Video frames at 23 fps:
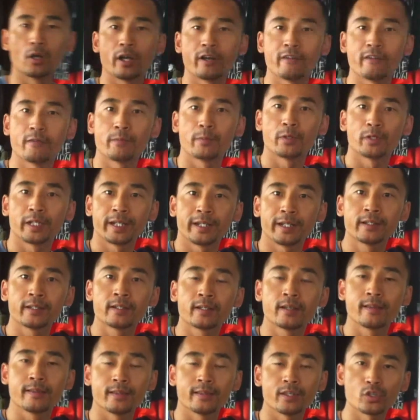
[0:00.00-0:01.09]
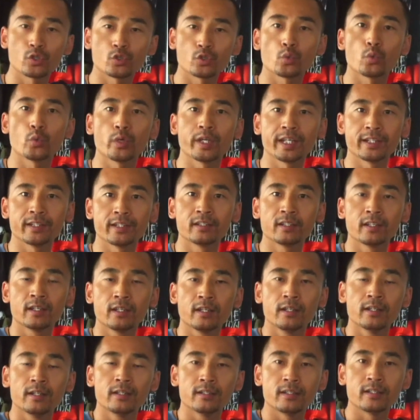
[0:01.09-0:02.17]
Hello everybody, this is Win.
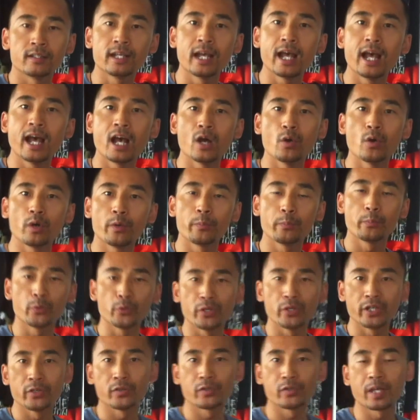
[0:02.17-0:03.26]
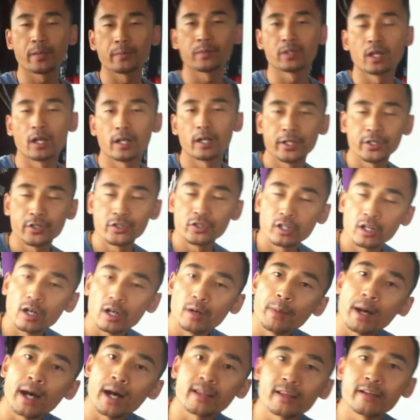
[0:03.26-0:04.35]
Today I will bring you some knowledge
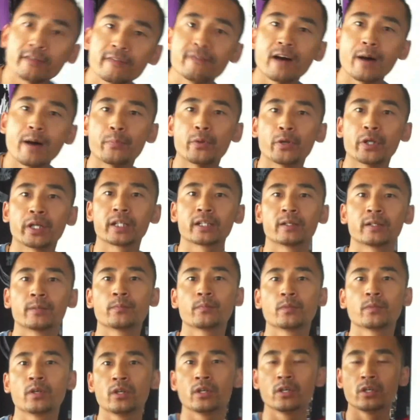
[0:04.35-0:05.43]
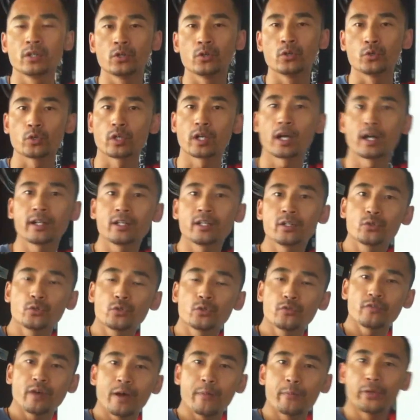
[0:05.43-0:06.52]
about the fabric. Regarding
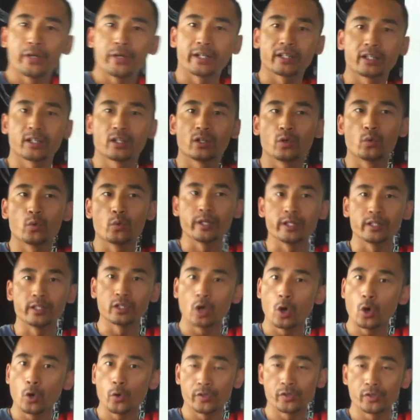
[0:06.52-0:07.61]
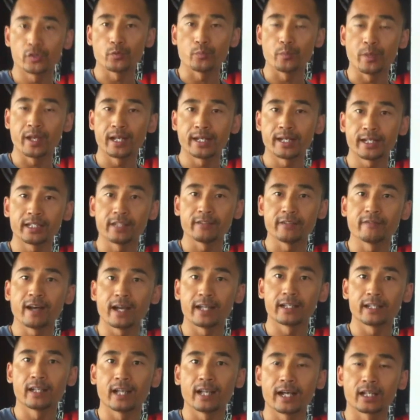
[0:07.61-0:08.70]
to fabric, we know it's mainly
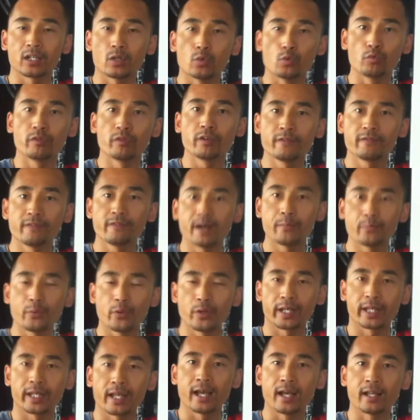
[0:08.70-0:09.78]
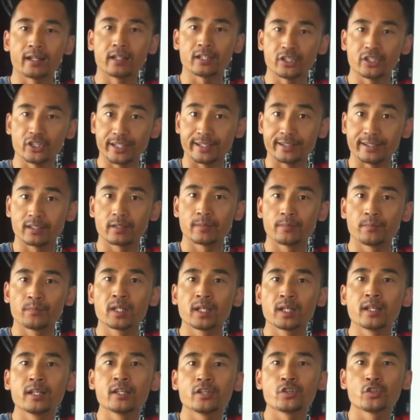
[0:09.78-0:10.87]
divided like woven fabric and knit.
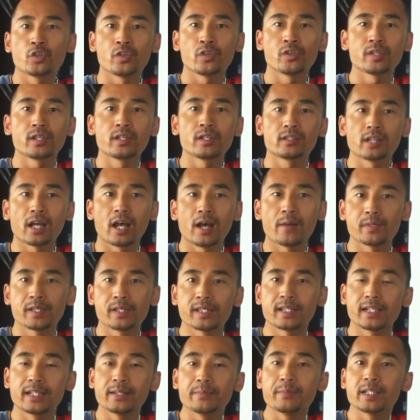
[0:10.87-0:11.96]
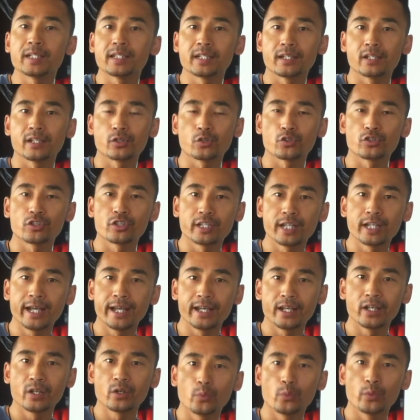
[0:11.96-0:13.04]
Since the time is limited, so
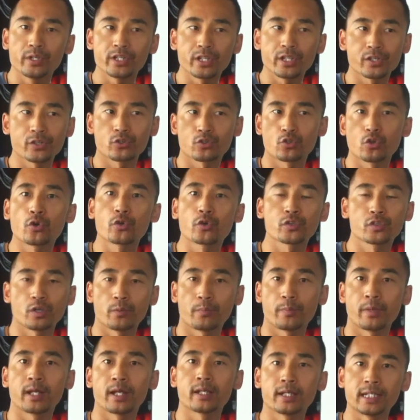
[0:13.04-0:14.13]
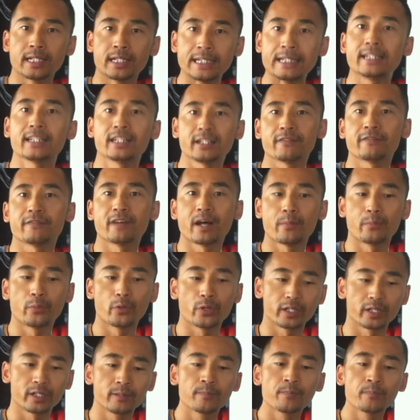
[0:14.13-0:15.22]
today we just talk about the knitting
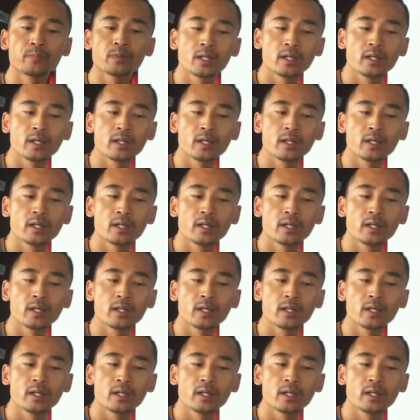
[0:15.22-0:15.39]
fabric.